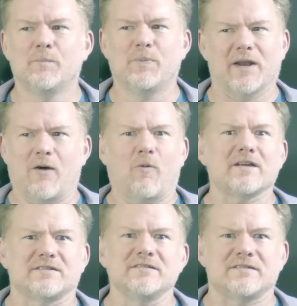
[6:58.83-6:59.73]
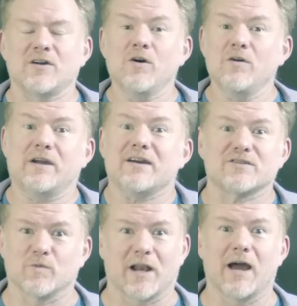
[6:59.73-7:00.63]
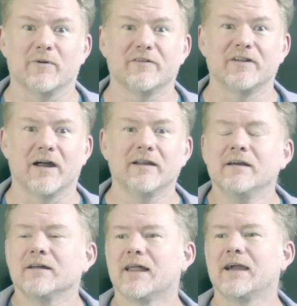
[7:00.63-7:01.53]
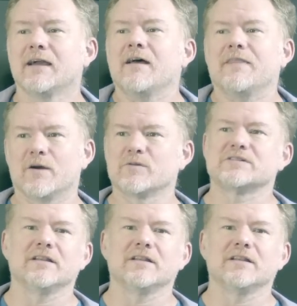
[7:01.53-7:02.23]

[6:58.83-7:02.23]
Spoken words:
But I wasn't, so who cares what I would have done? Like, there was a